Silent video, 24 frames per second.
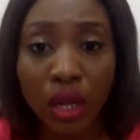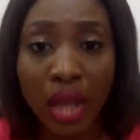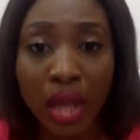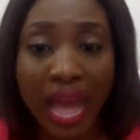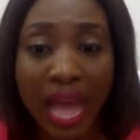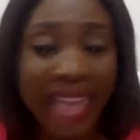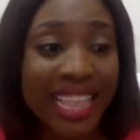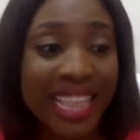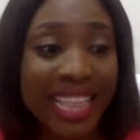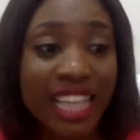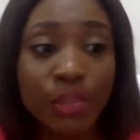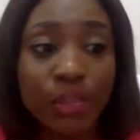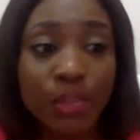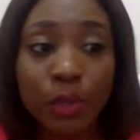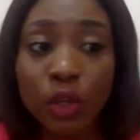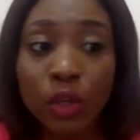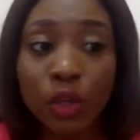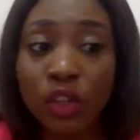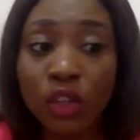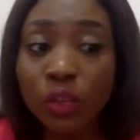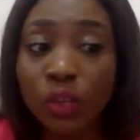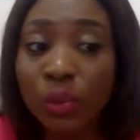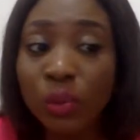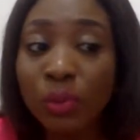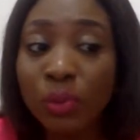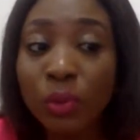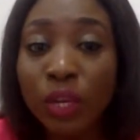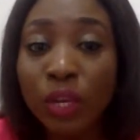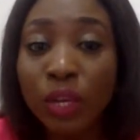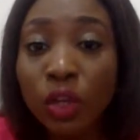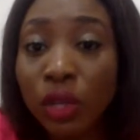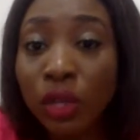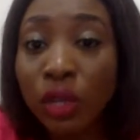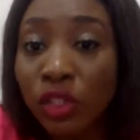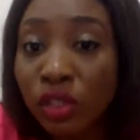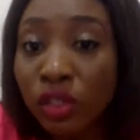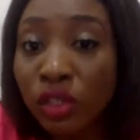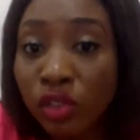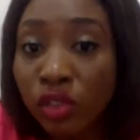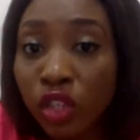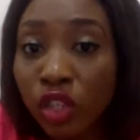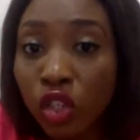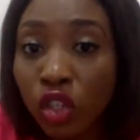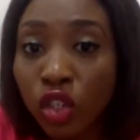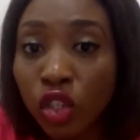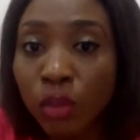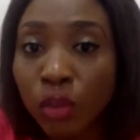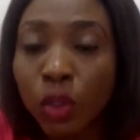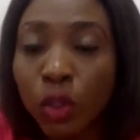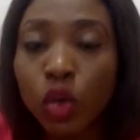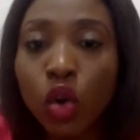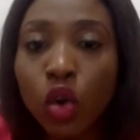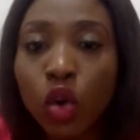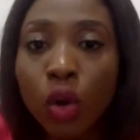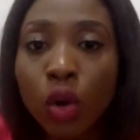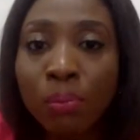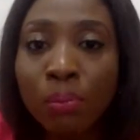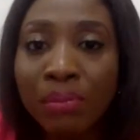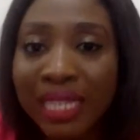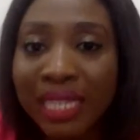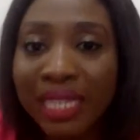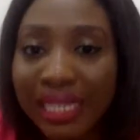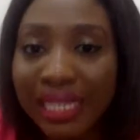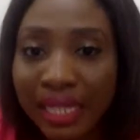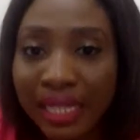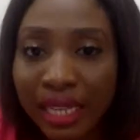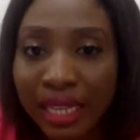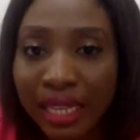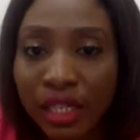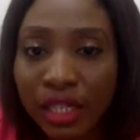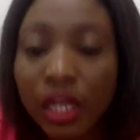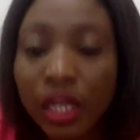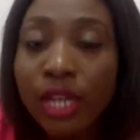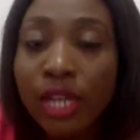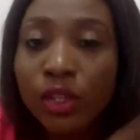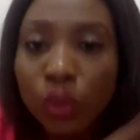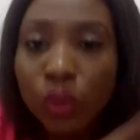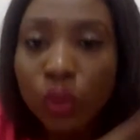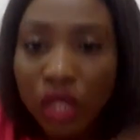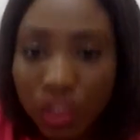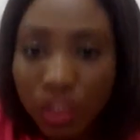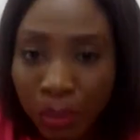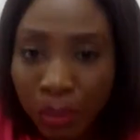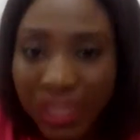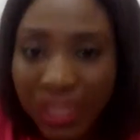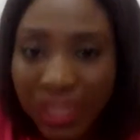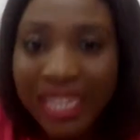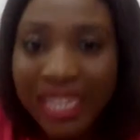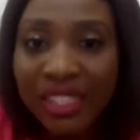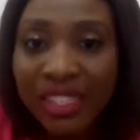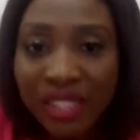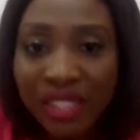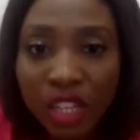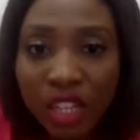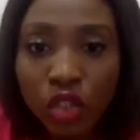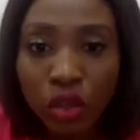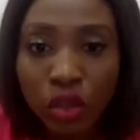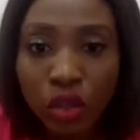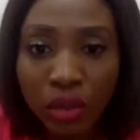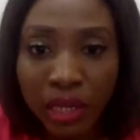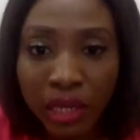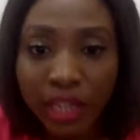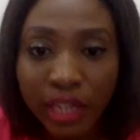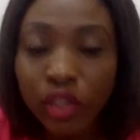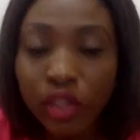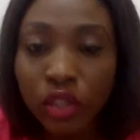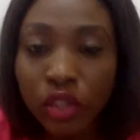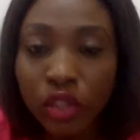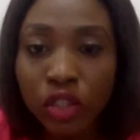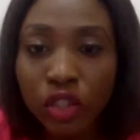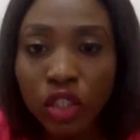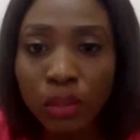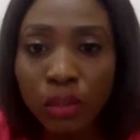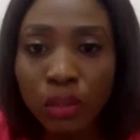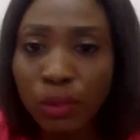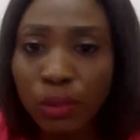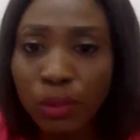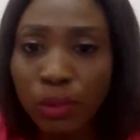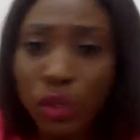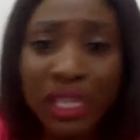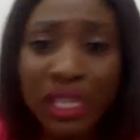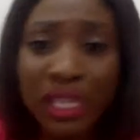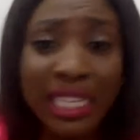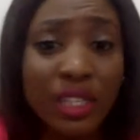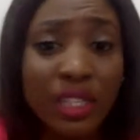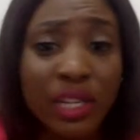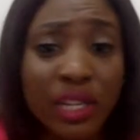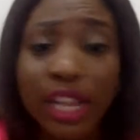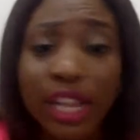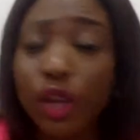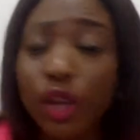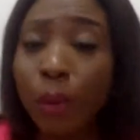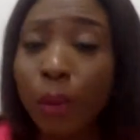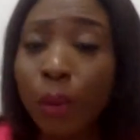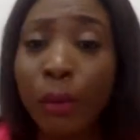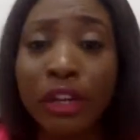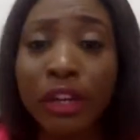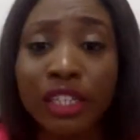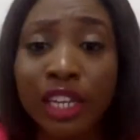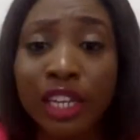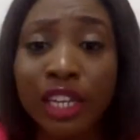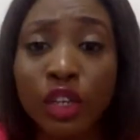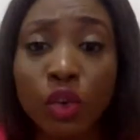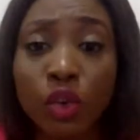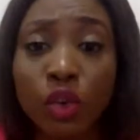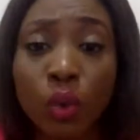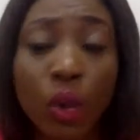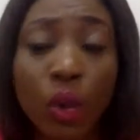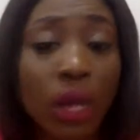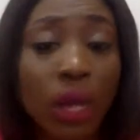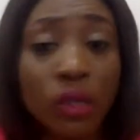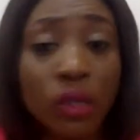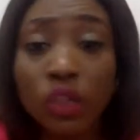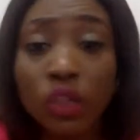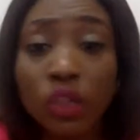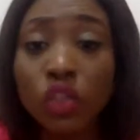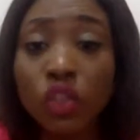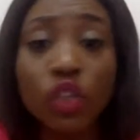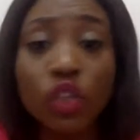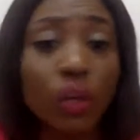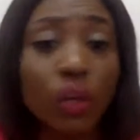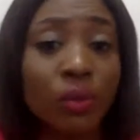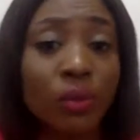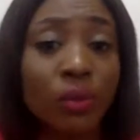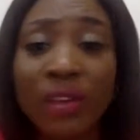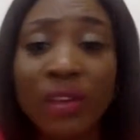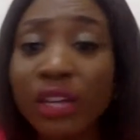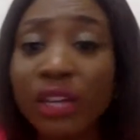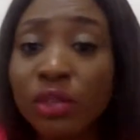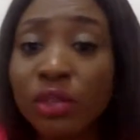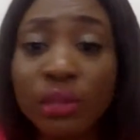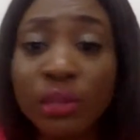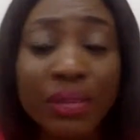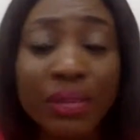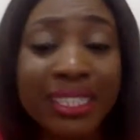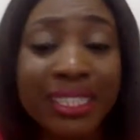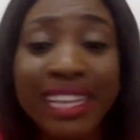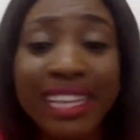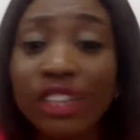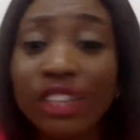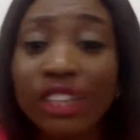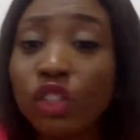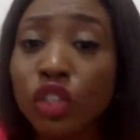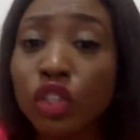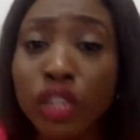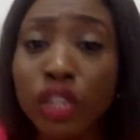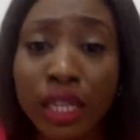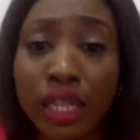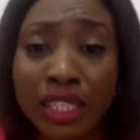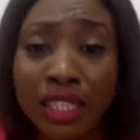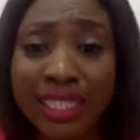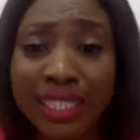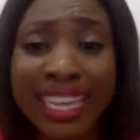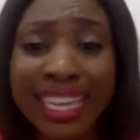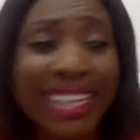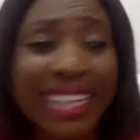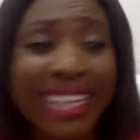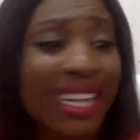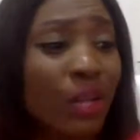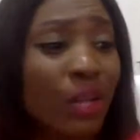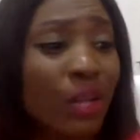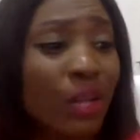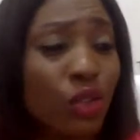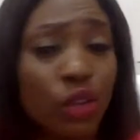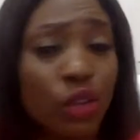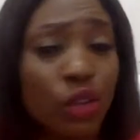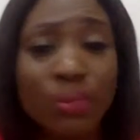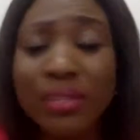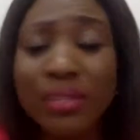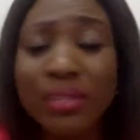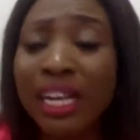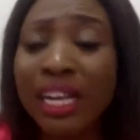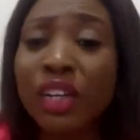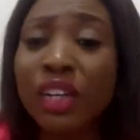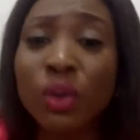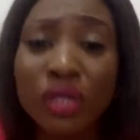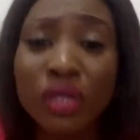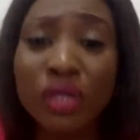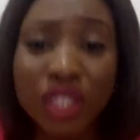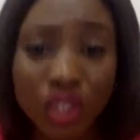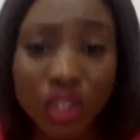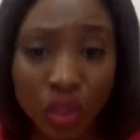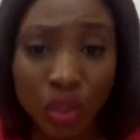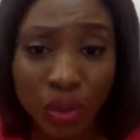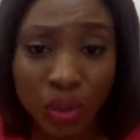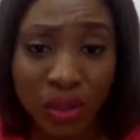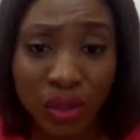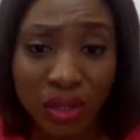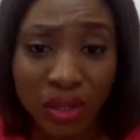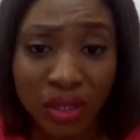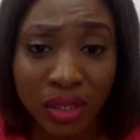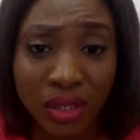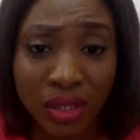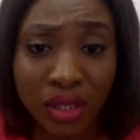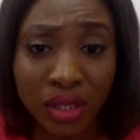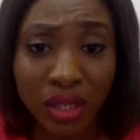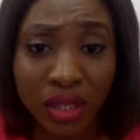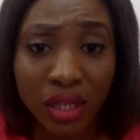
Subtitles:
And that's because maybe when you go into the relationship, you committed to it being a sexual relationship. So you need to let your partner know the terms of agreement has changed. There are now terms and conditions.